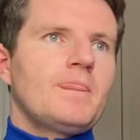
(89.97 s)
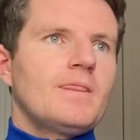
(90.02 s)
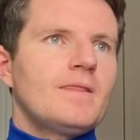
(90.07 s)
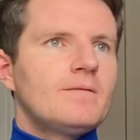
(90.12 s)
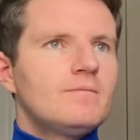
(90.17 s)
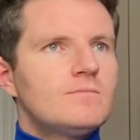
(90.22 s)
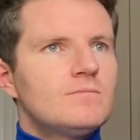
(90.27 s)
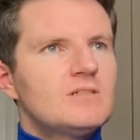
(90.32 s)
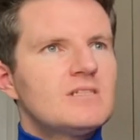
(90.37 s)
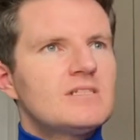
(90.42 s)

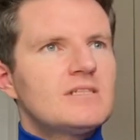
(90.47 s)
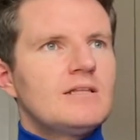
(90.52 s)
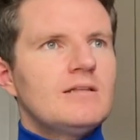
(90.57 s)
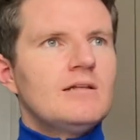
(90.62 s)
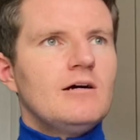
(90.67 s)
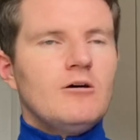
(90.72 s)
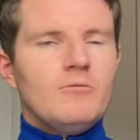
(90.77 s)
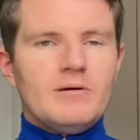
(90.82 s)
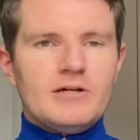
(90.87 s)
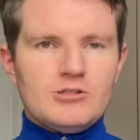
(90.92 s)
just a
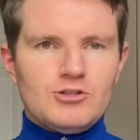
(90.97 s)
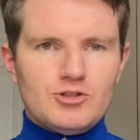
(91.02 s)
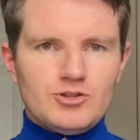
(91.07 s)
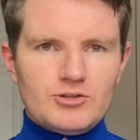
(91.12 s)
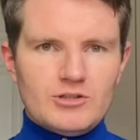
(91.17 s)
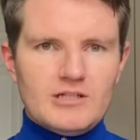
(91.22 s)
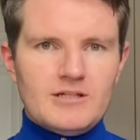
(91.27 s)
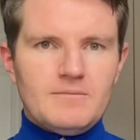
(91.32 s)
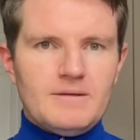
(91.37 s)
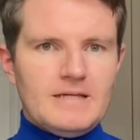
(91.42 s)
little bit
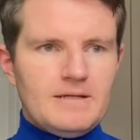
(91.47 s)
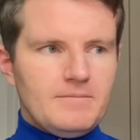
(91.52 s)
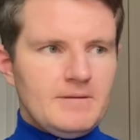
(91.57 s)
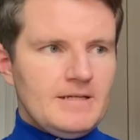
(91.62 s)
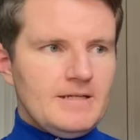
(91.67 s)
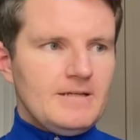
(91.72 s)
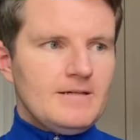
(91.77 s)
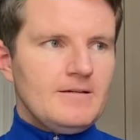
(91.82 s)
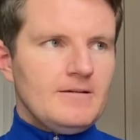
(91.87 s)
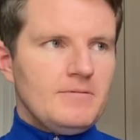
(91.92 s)
sugary maybe,